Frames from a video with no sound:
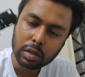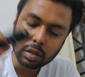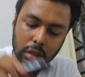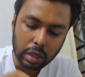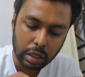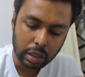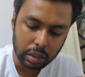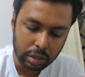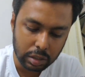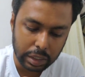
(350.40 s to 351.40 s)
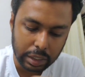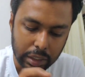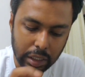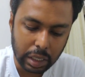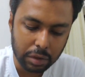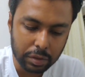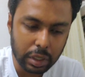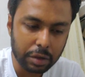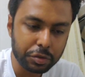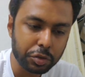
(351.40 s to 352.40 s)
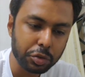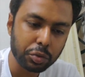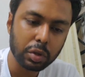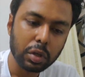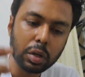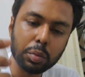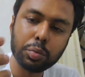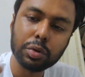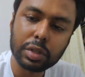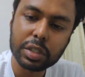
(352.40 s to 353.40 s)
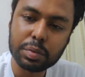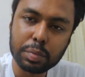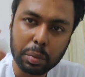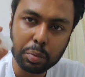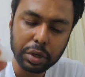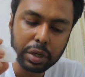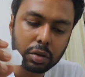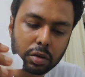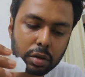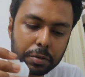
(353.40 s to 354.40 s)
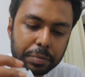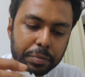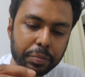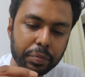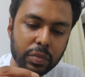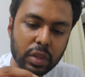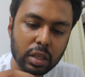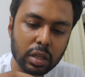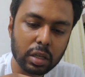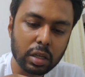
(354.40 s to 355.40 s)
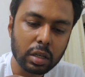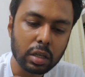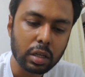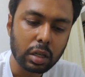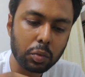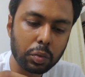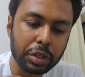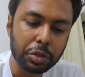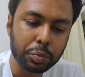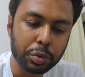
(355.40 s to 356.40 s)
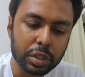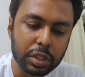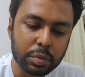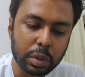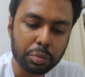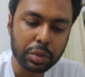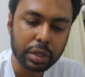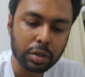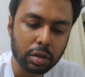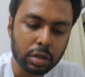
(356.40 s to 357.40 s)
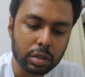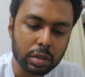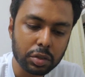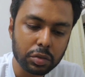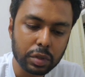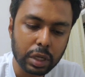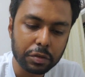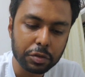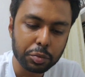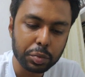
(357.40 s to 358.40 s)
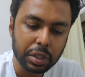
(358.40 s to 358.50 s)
and then I will have to put this membrane on. Now when you put this membrane on, you would have to be